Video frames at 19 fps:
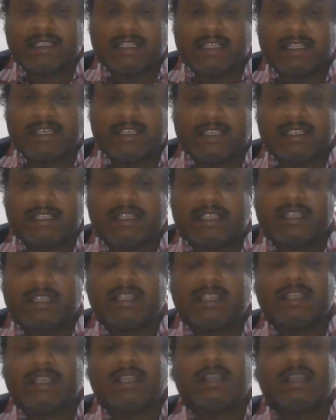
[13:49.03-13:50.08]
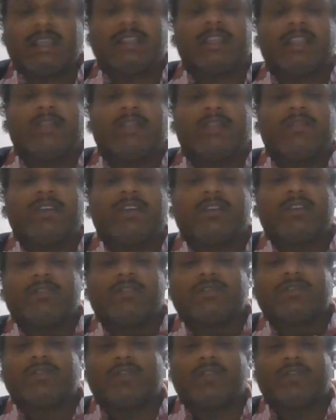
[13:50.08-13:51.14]
industry. Then we have
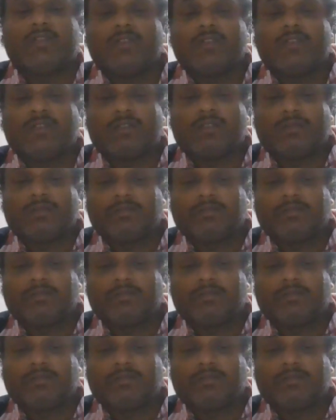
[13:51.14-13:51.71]
saw